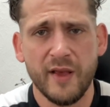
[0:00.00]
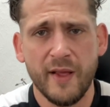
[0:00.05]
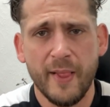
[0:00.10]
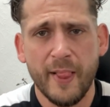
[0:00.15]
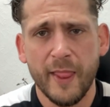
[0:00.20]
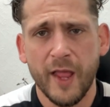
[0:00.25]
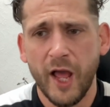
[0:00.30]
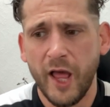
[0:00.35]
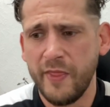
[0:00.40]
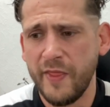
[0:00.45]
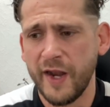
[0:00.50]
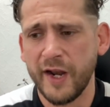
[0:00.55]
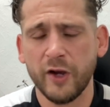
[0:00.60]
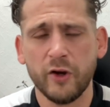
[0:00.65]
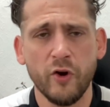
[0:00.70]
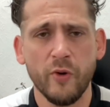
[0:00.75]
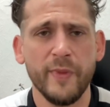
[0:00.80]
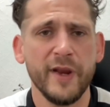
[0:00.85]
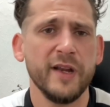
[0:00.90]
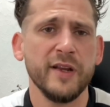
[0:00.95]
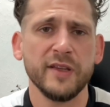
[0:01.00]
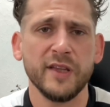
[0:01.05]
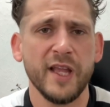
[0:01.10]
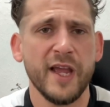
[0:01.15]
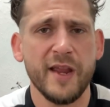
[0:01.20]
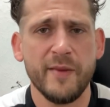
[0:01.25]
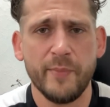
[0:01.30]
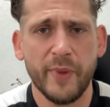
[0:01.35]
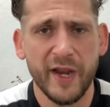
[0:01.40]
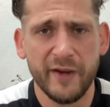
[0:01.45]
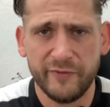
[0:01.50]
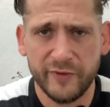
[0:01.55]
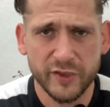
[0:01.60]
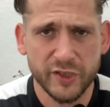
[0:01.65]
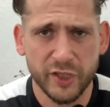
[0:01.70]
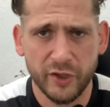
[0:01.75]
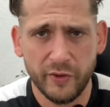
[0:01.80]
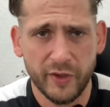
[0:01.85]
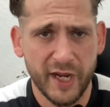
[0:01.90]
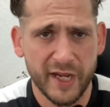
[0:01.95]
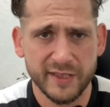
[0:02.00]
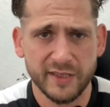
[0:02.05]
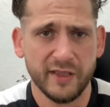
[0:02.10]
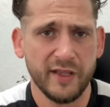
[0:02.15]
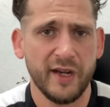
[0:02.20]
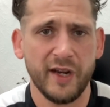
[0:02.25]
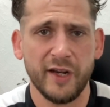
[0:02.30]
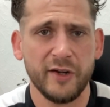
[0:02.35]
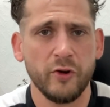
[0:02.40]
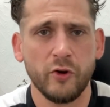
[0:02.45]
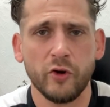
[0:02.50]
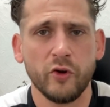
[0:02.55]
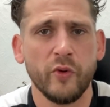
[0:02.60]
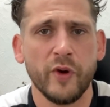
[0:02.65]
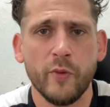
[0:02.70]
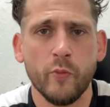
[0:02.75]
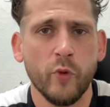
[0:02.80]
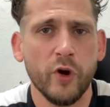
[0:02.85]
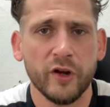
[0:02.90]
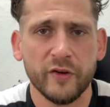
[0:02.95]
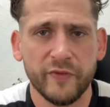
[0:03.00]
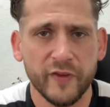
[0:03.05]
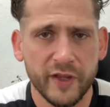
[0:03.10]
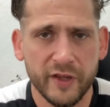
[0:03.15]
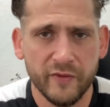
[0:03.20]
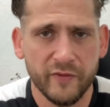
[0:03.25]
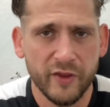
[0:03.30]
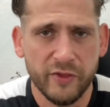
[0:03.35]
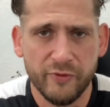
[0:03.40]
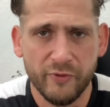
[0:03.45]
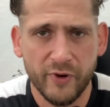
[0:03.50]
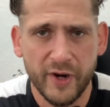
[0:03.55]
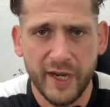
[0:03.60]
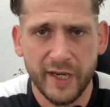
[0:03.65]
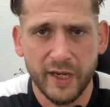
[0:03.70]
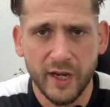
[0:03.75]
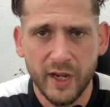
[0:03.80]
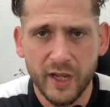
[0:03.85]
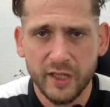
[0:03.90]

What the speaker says: And then I come in and lay in bed for 2 days, and then I don't go and work for the other 3.